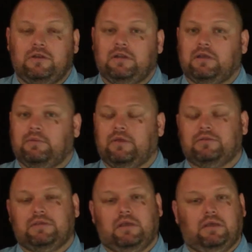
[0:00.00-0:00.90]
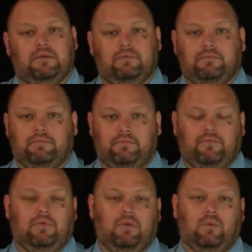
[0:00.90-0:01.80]
need to come together and say,
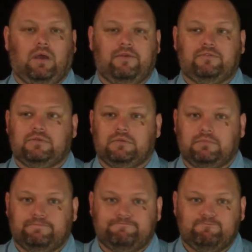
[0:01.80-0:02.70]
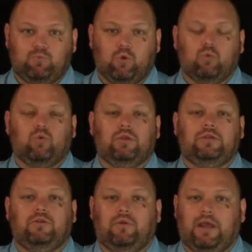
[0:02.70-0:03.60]
wives, we really
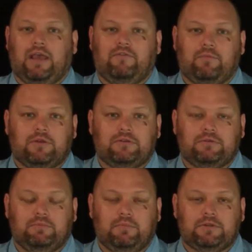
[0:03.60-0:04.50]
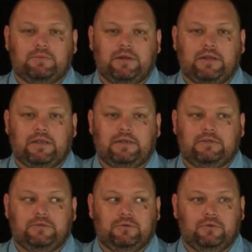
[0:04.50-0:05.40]
don't have much money
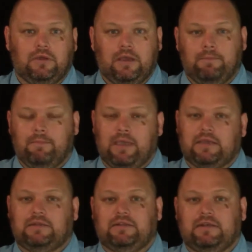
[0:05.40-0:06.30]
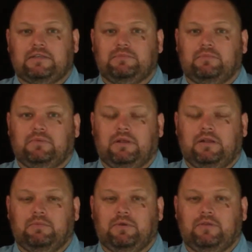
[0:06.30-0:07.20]
to make it to the next end of
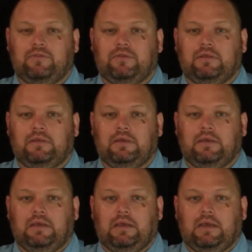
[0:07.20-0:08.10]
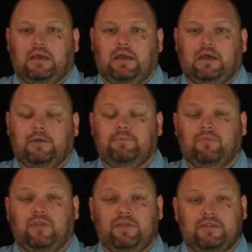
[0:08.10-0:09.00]
the month.
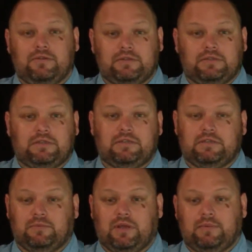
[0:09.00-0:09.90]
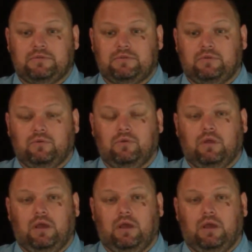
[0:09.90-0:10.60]
Then there's a decision sometimes to